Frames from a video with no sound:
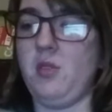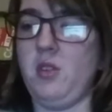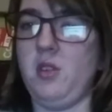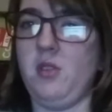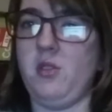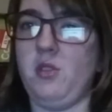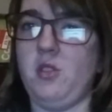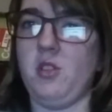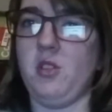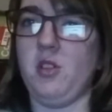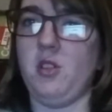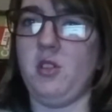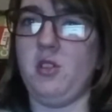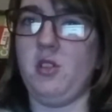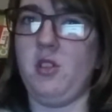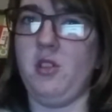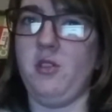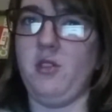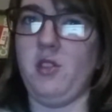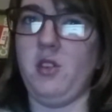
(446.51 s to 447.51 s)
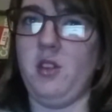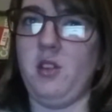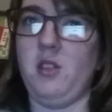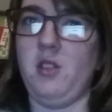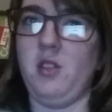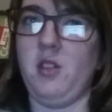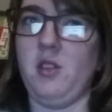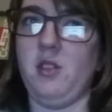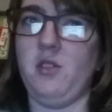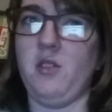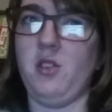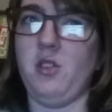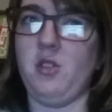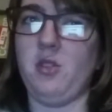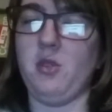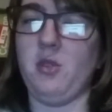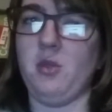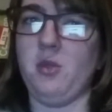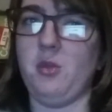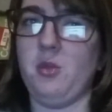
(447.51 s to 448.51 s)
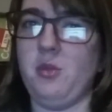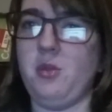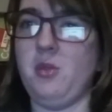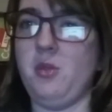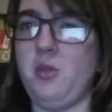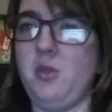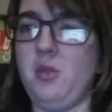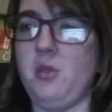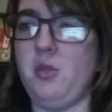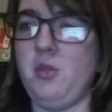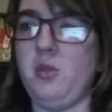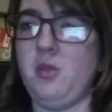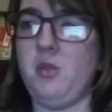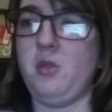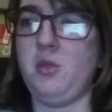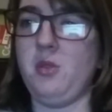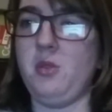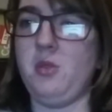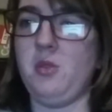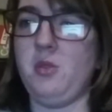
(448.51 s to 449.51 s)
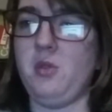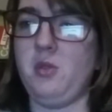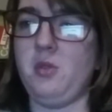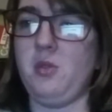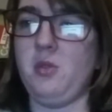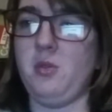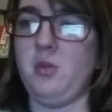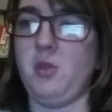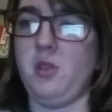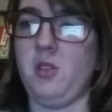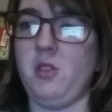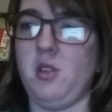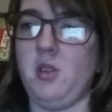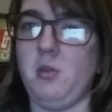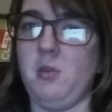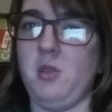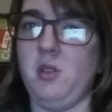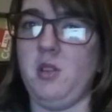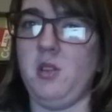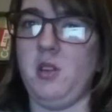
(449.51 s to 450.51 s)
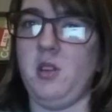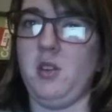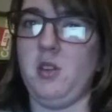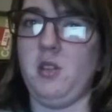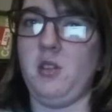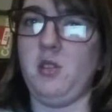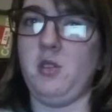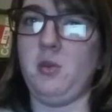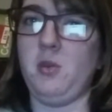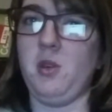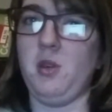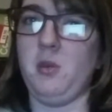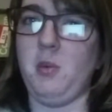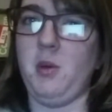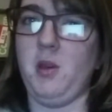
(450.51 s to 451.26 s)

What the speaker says: have to actually find the official West Ham United Twitter